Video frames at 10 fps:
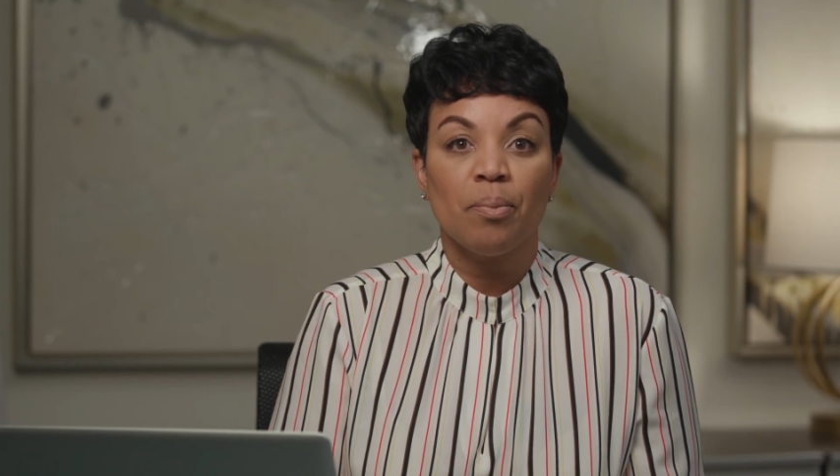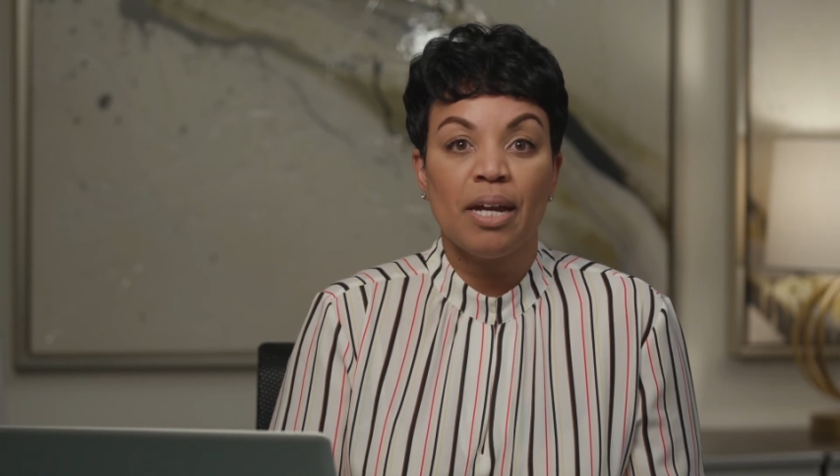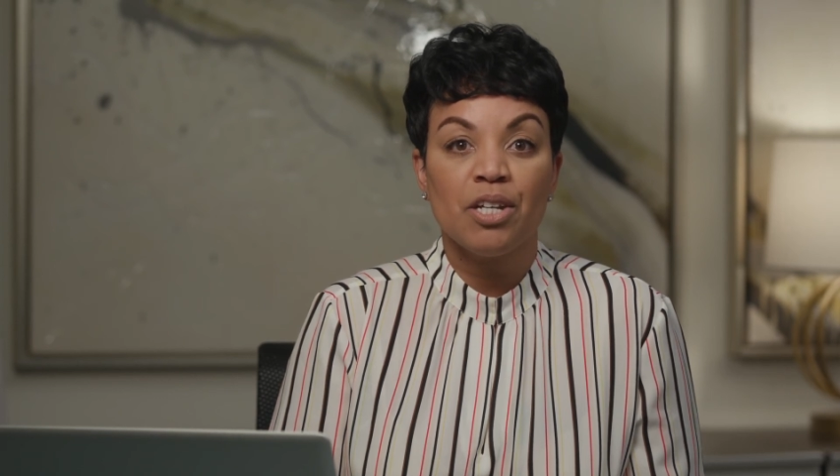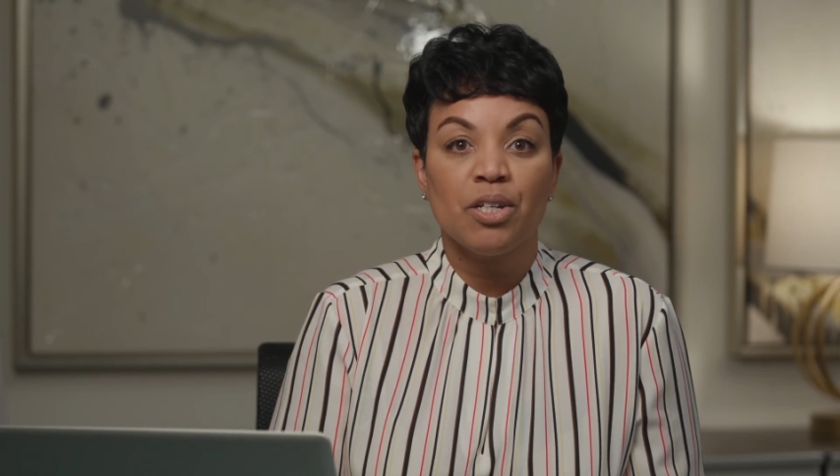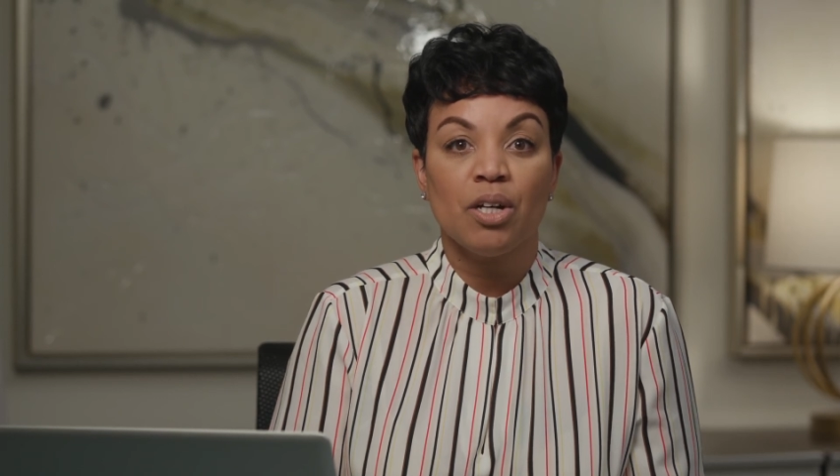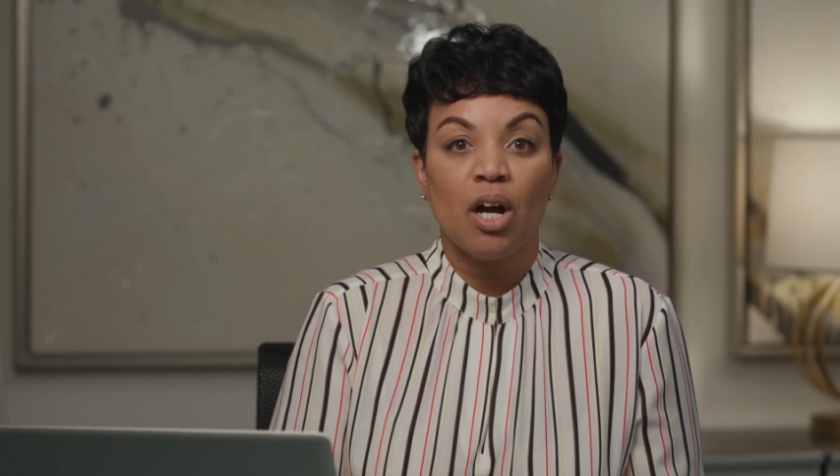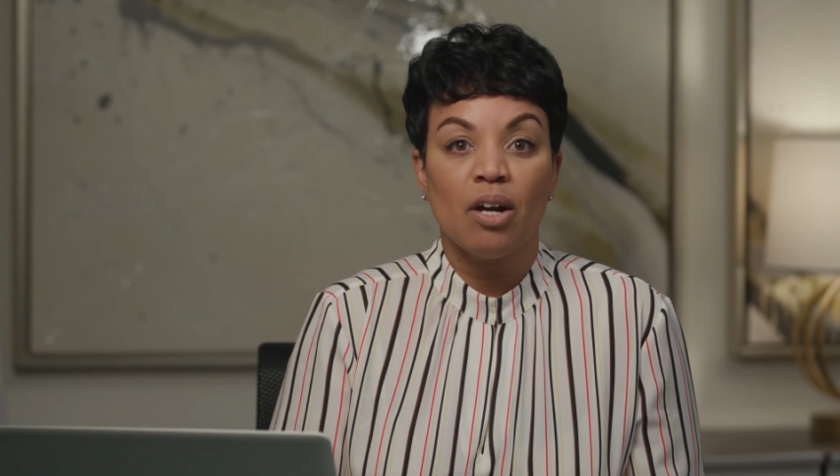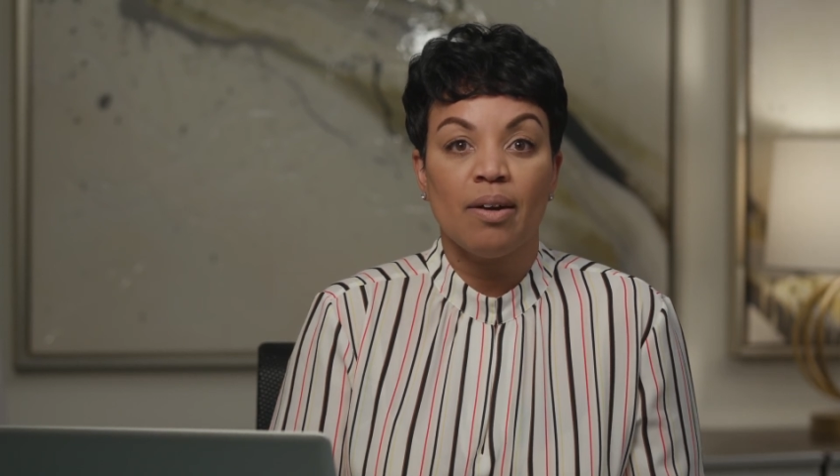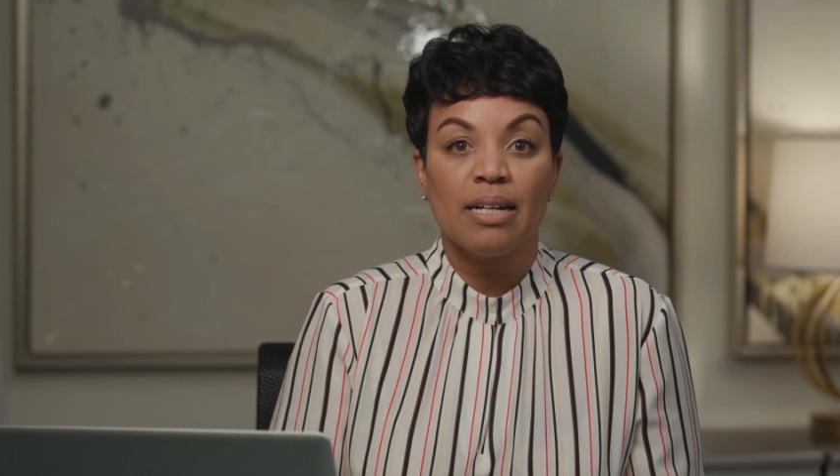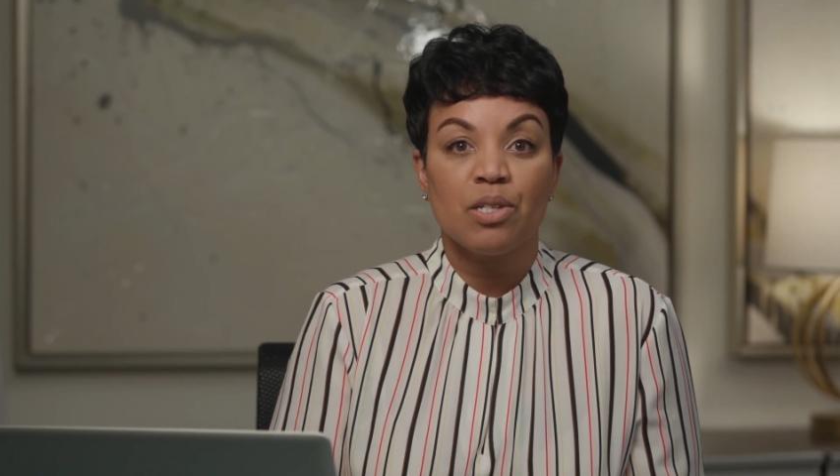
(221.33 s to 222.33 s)
patient
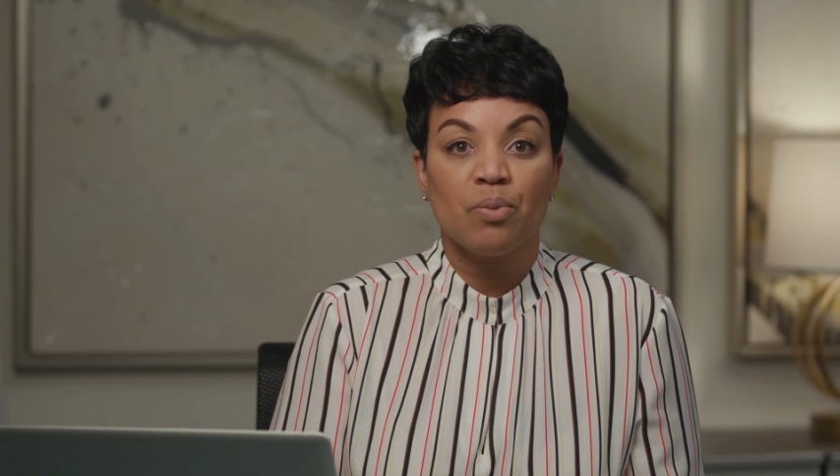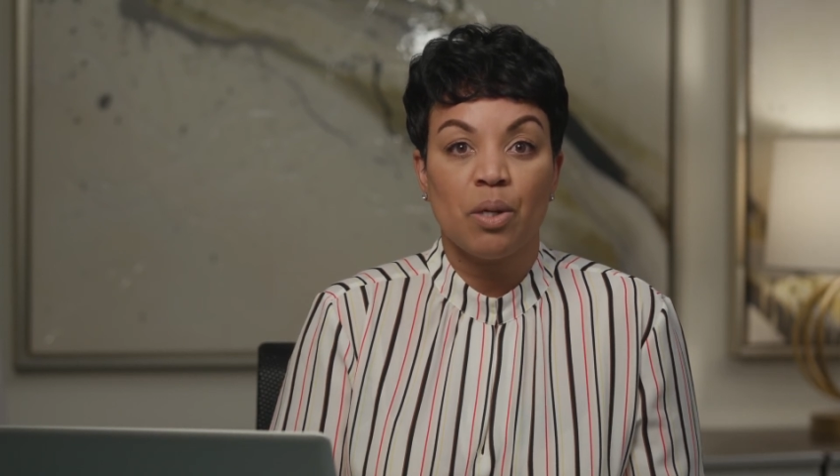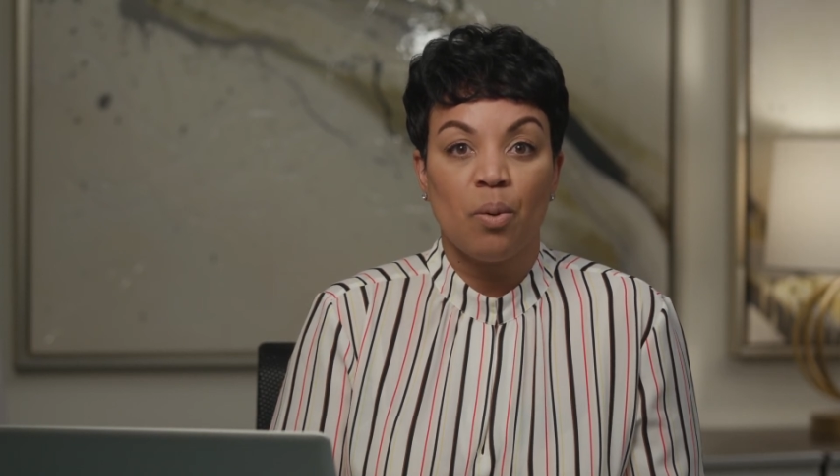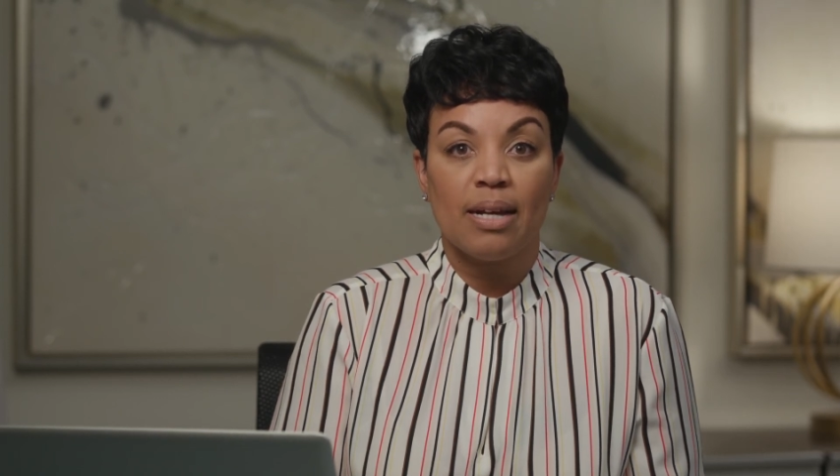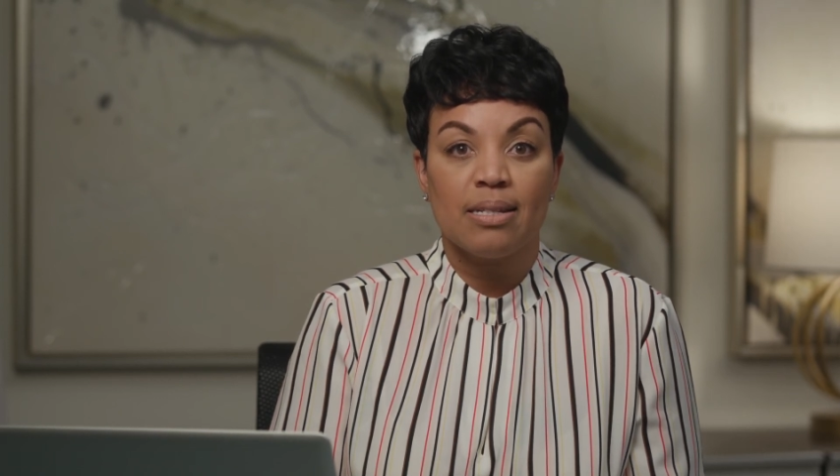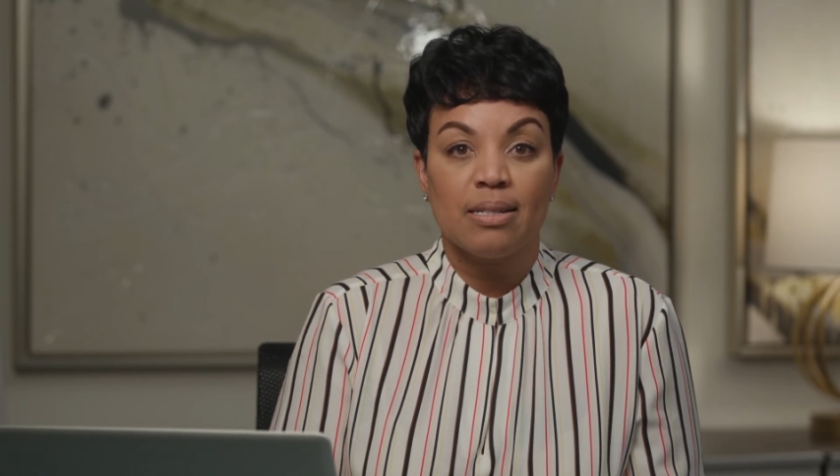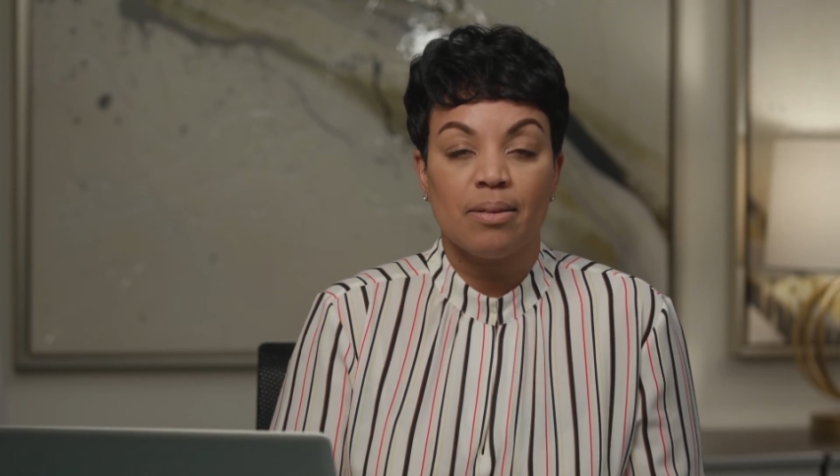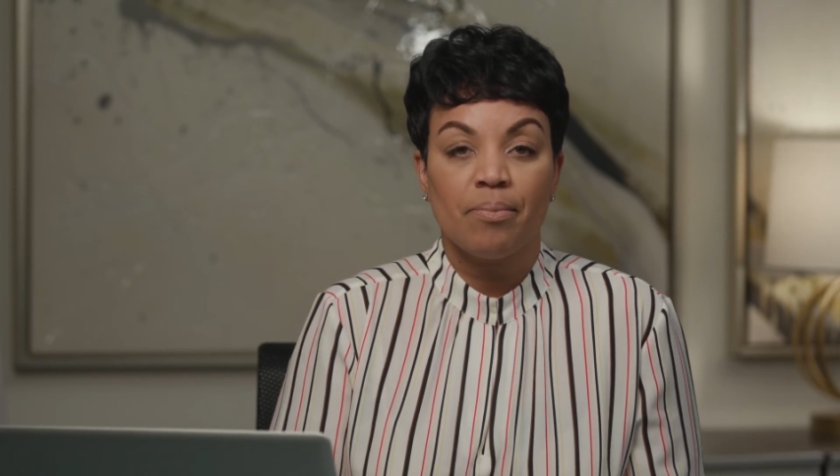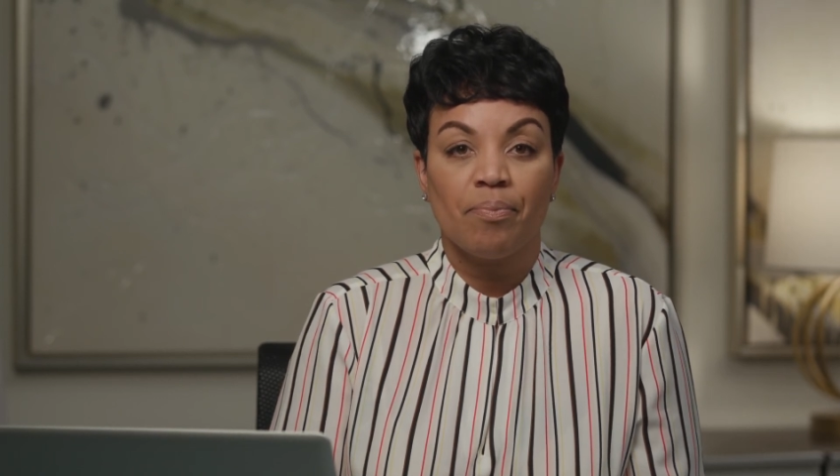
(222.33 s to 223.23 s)
RX request.